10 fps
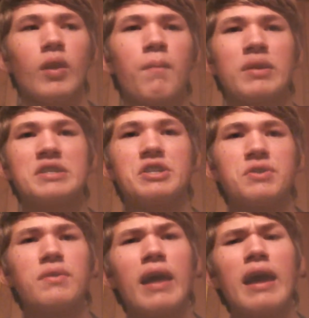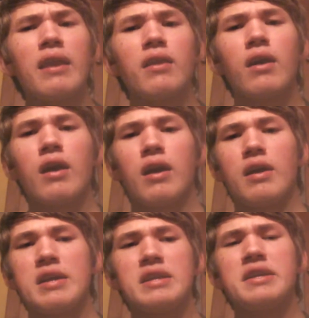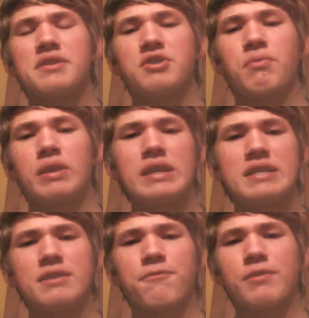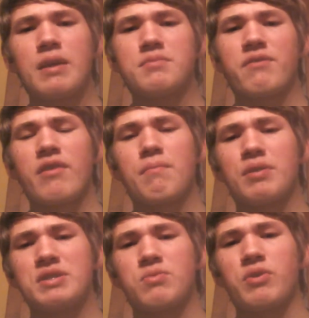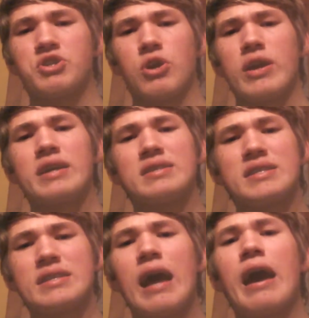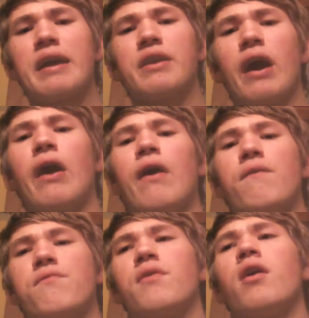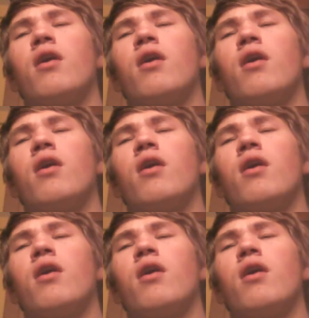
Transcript: But to do that, he needs to release the flames of Iblis, which are inside of